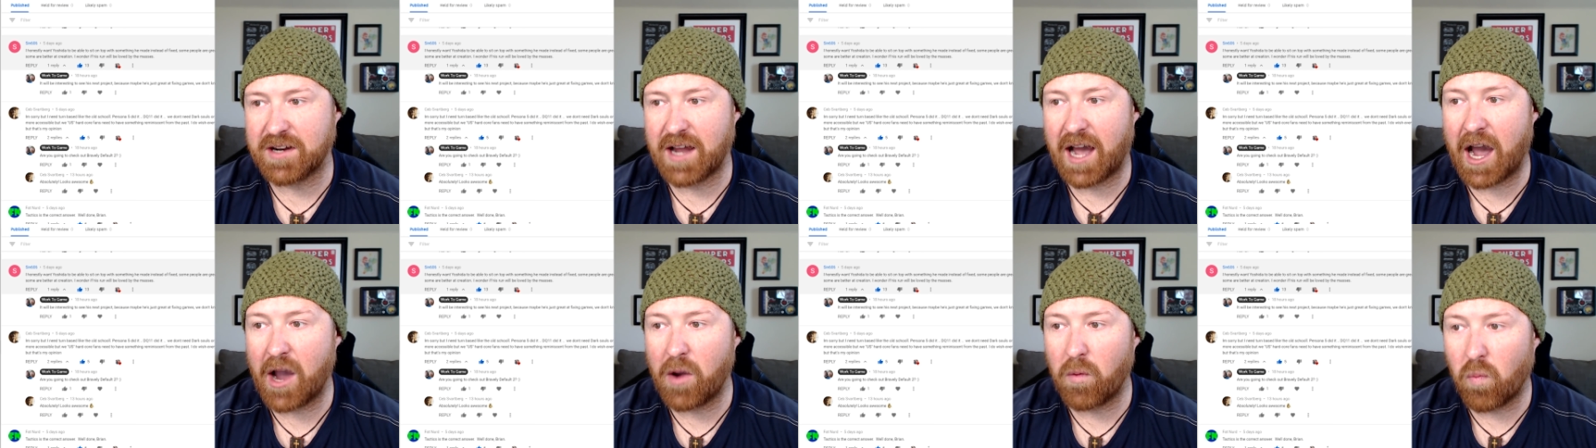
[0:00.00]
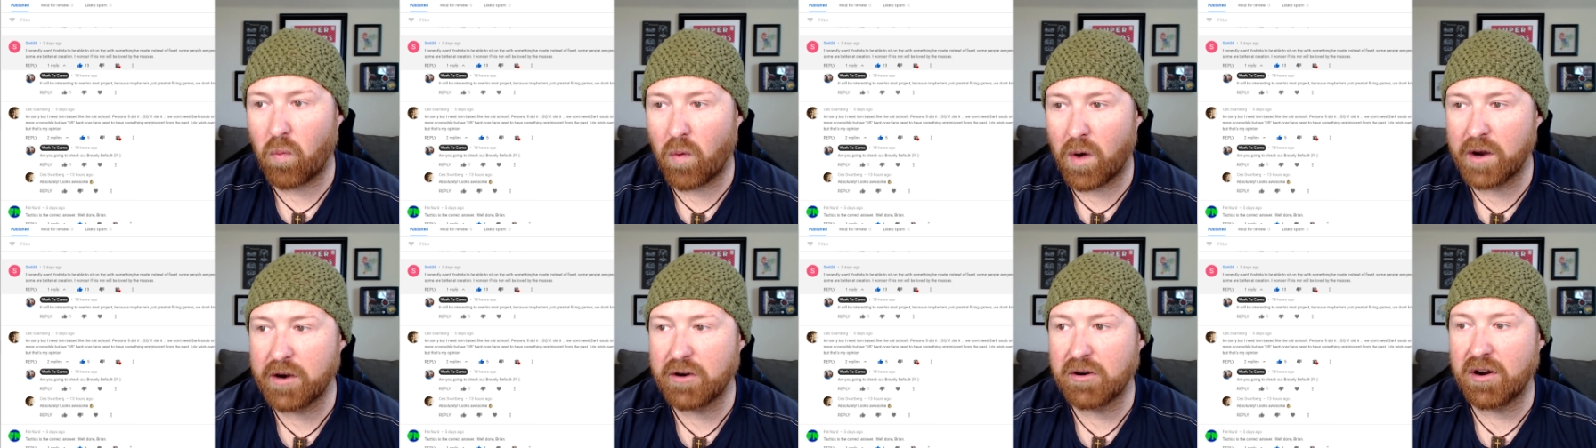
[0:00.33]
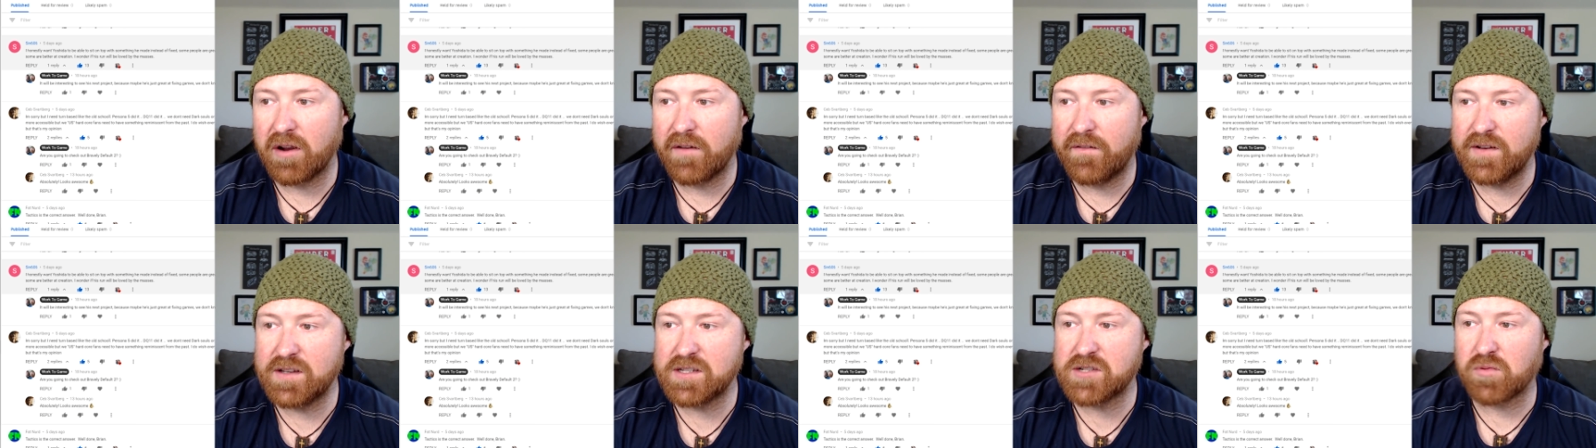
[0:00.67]
I wonder
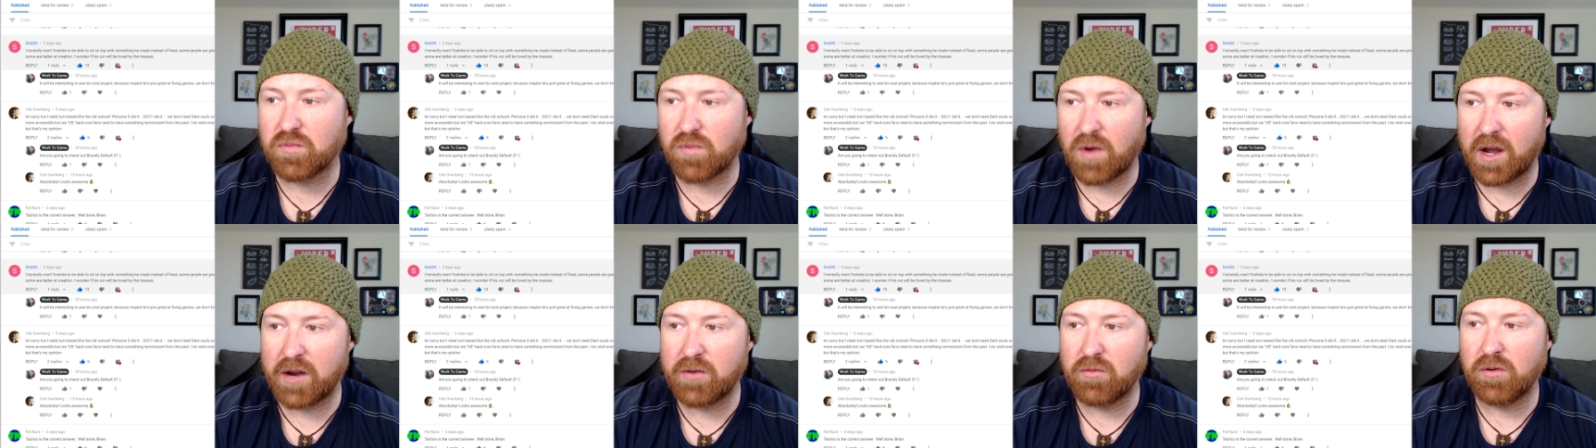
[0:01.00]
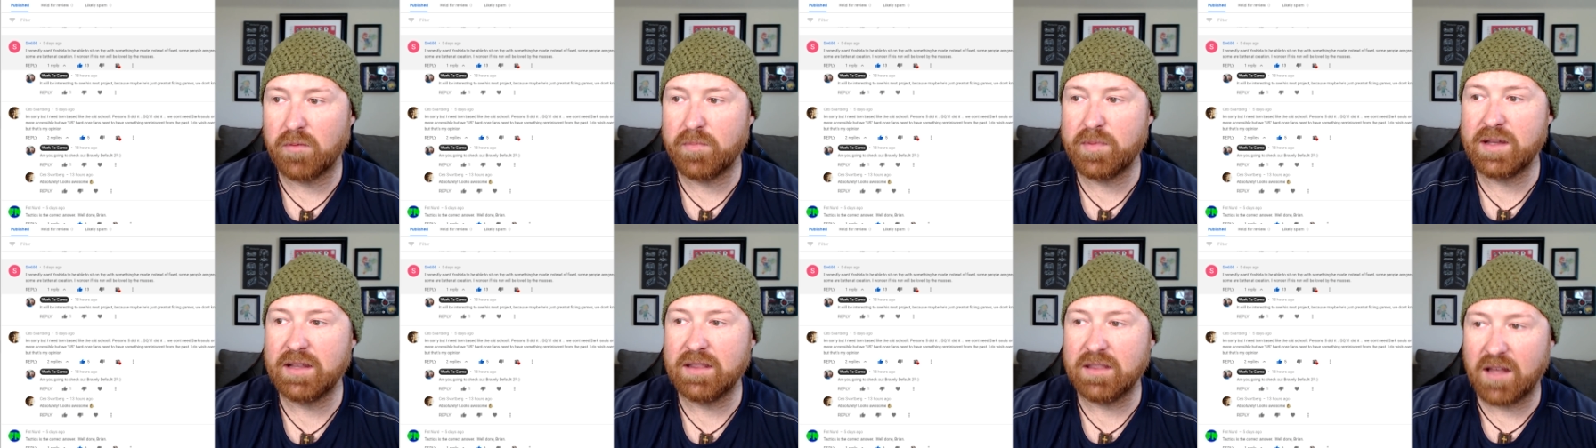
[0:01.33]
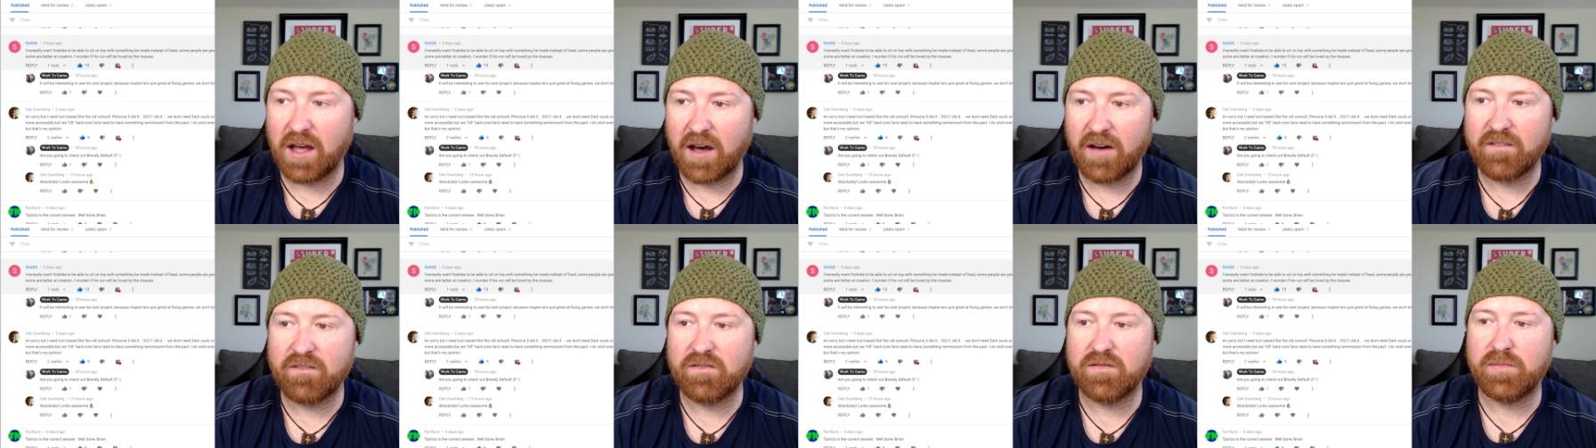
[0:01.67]
if his run will be
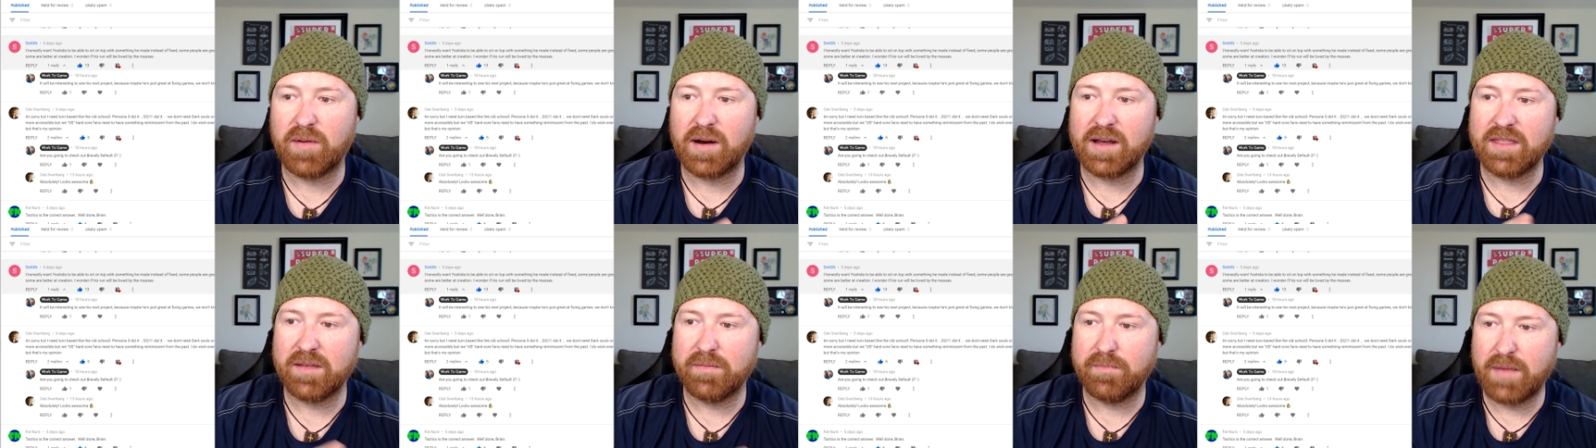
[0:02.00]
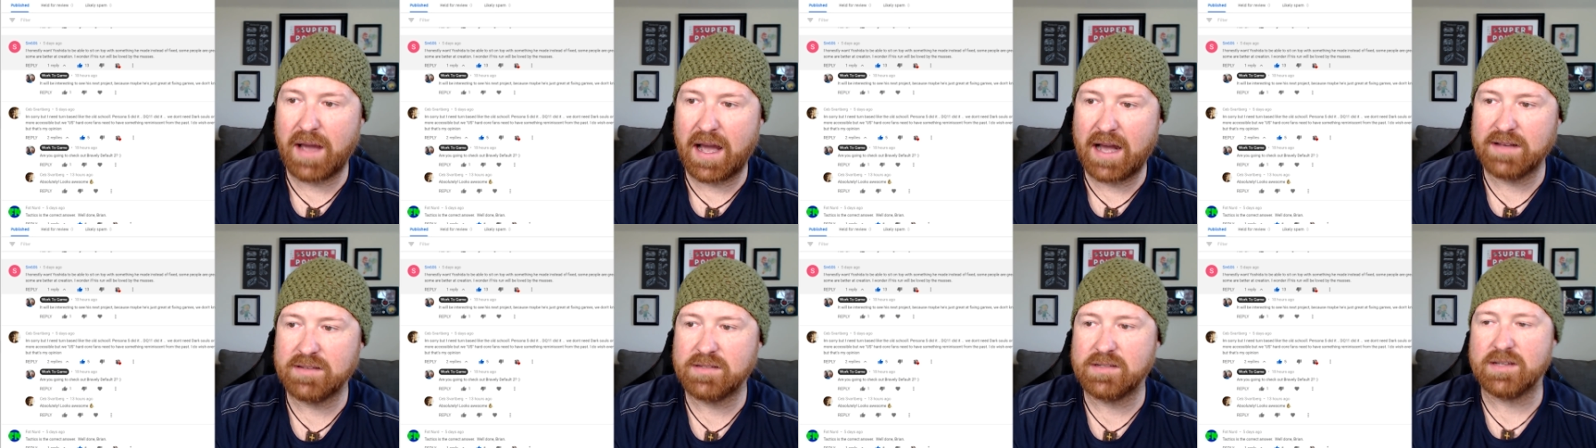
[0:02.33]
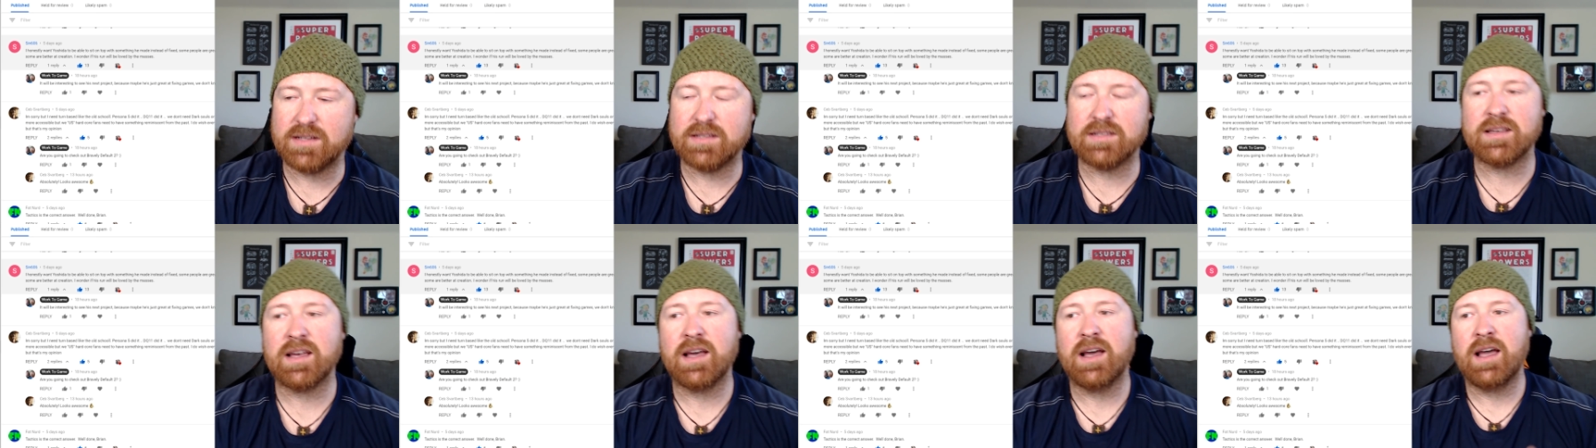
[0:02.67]
loved by the
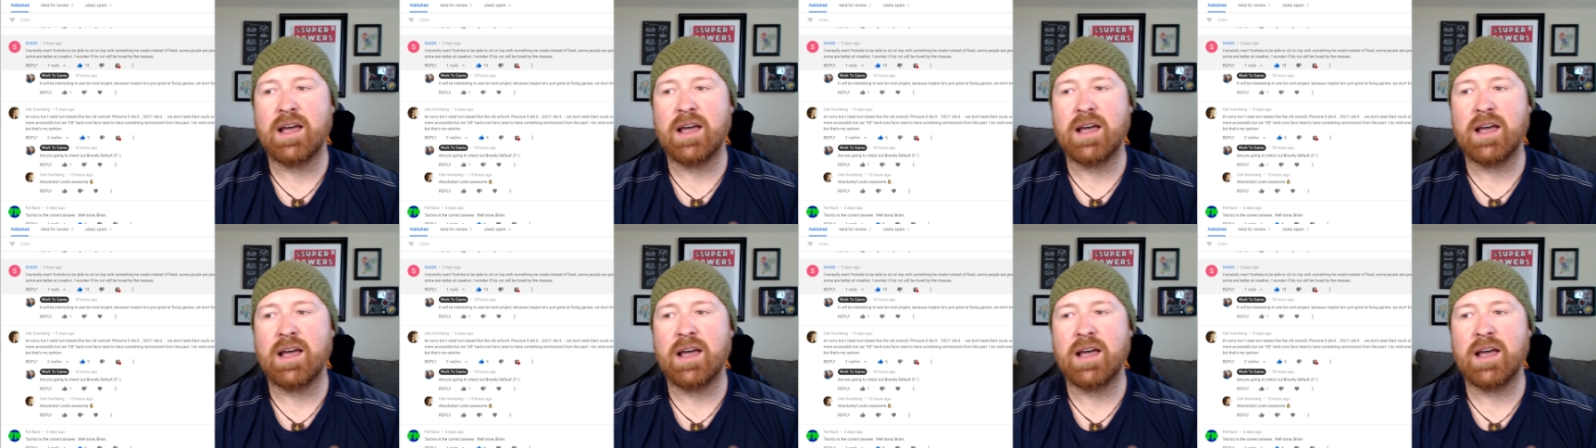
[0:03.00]
masses.